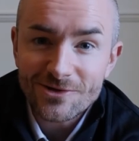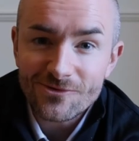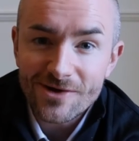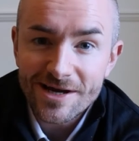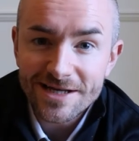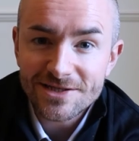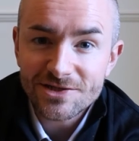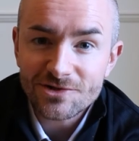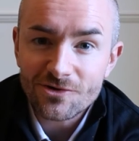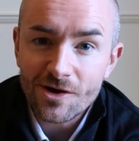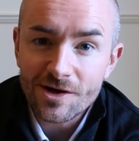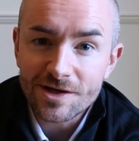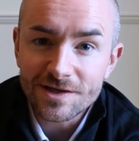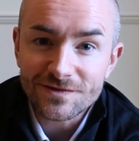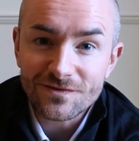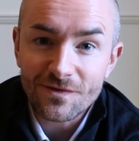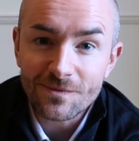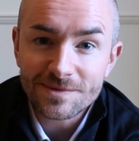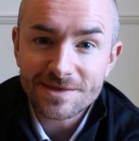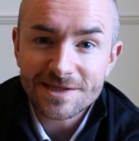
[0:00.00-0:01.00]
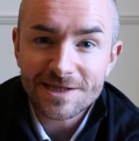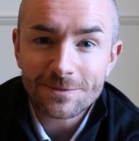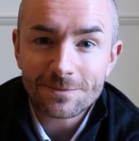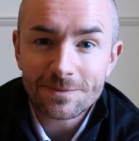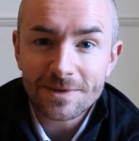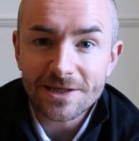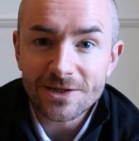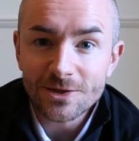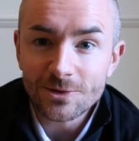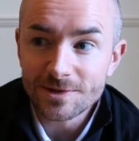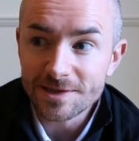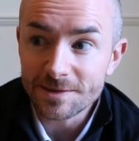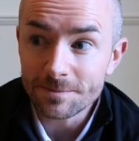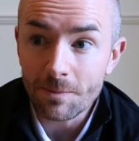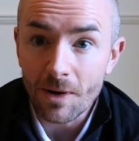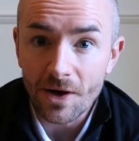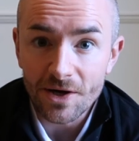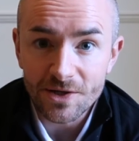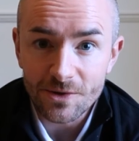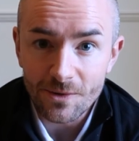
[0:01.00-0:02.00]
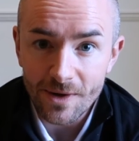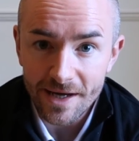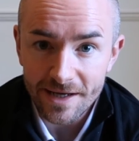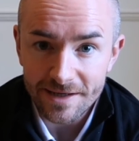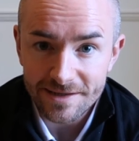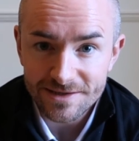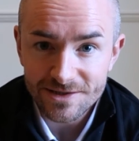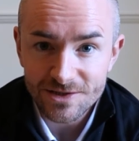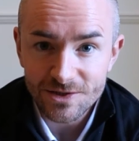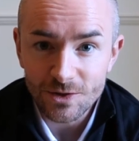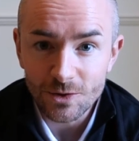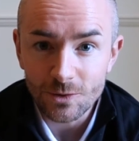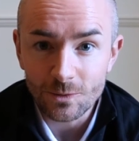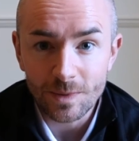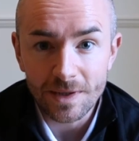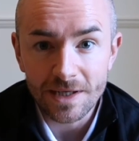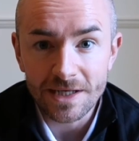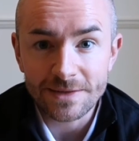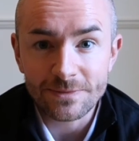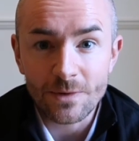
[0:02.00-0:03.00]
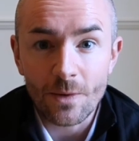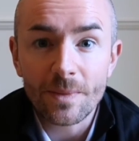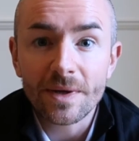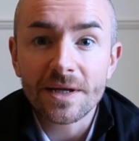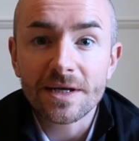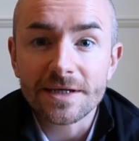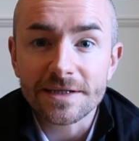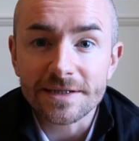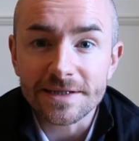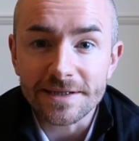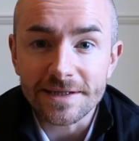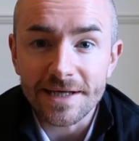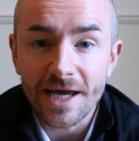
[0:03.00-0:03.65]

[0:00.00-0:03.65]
great strides from simply using body weight to build mobility.